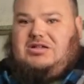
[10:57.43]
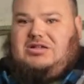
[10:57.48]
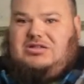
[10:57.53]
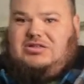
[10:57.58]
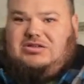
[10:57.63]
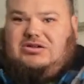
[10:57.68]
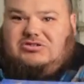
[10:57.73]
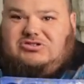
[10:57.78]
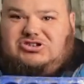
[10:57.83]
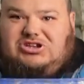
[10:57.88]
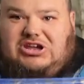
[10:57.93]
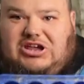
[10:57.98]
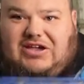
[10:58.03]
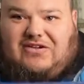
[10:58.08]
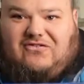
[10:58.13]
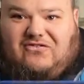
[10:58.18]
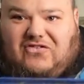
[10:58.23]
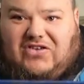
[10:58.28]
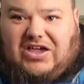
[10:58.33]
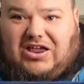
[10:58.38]
little chick
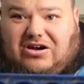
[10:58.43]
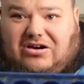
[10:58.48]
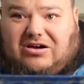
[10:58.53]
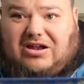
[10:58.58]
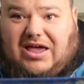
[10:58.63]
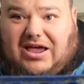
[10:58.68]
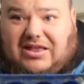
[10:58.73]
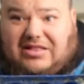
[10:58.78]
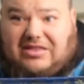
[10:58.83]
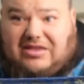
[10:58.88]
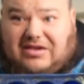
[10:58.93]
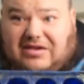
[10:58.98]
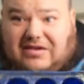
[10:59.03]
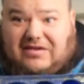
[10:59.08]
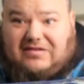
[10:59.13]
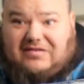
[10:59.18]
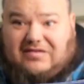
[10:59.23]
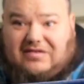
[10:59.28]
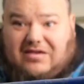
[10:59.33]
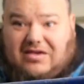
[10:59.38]
feeder like
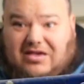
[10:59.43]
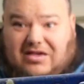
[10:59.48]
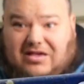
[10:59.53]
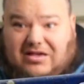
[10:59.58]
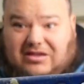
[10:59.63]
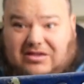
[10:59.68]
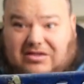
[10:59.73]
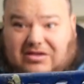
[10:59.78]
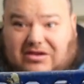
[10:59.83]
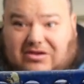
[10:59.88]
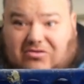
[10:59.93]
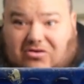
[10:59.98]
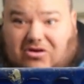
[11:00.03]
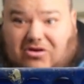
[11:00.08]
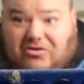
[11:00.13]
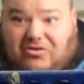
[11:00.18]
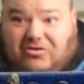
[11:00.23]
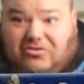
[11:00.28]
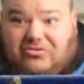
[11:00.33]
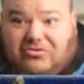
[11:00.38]
this, little
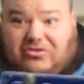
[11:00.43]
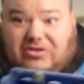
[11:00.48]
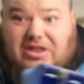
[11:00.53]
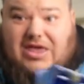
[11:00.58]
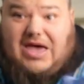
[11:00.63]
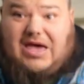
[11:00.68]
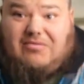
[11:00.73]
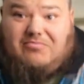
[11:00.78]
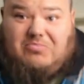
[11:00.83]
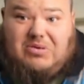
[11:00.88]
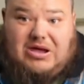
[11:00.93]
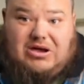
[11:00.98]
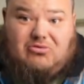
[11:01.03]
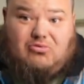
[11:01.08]
hole. They have big